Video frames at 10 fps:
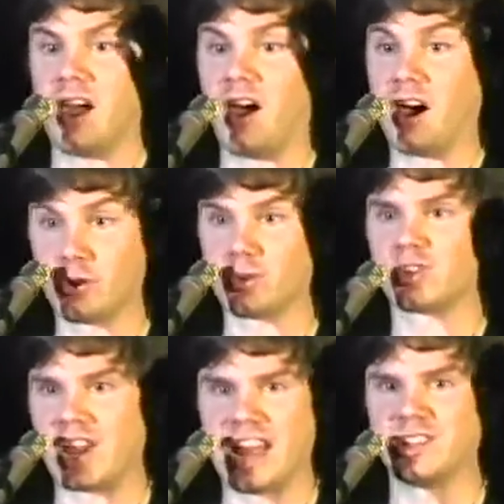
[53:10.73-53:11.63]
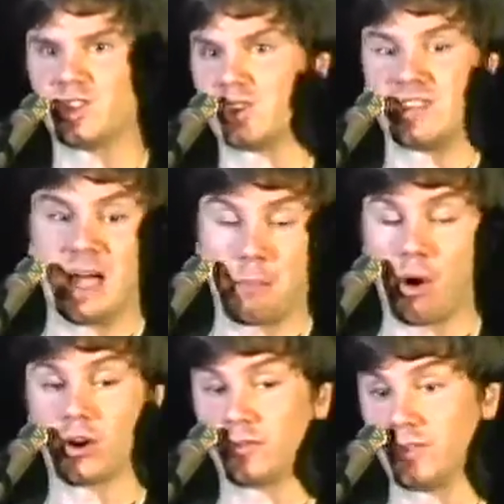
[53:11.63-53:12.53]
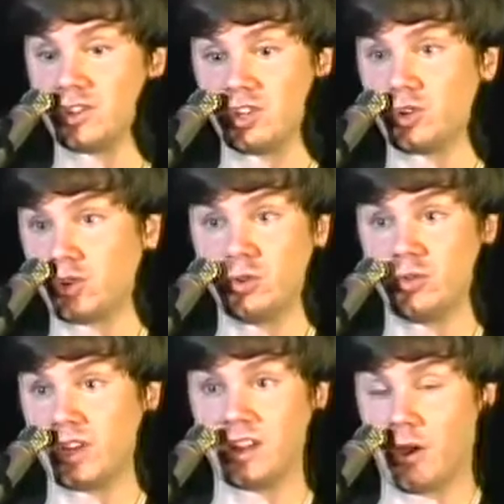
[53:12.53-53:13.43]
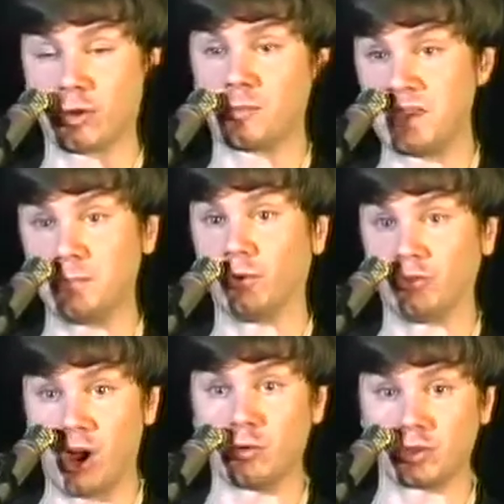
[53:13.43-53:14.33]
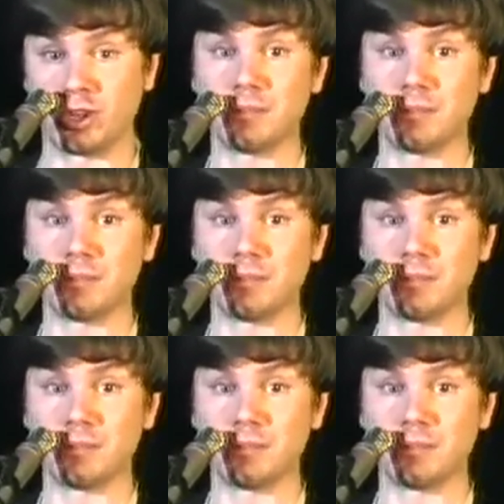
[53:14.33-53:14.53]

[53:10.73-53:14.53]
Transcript: understands that part of this issue that other people don't